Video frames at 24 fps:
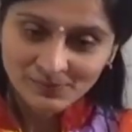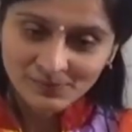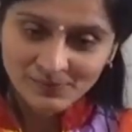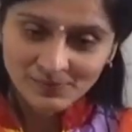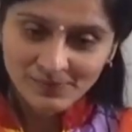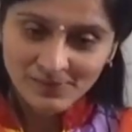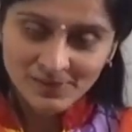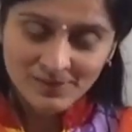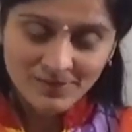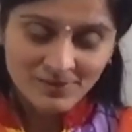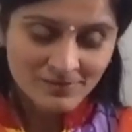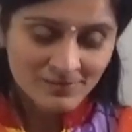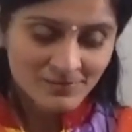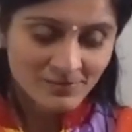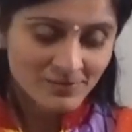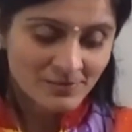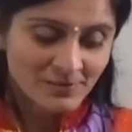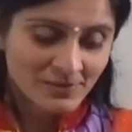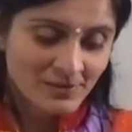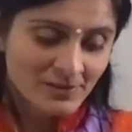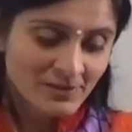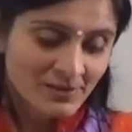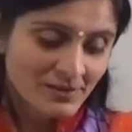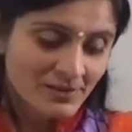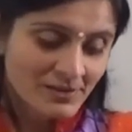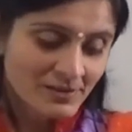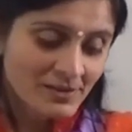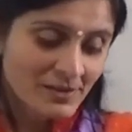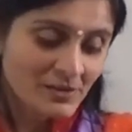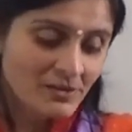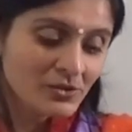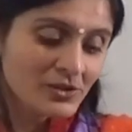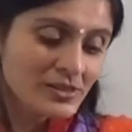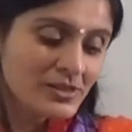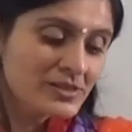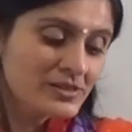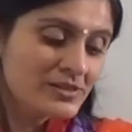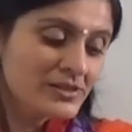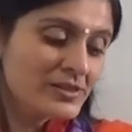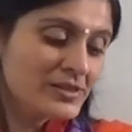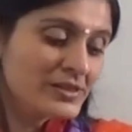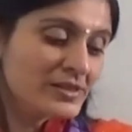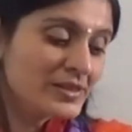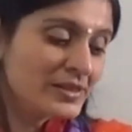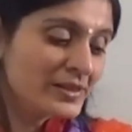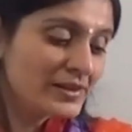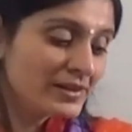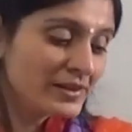Yeah? And you can read
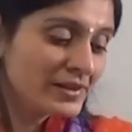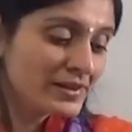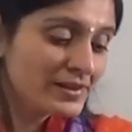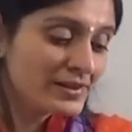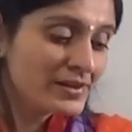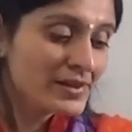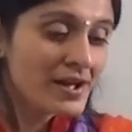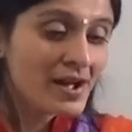ahead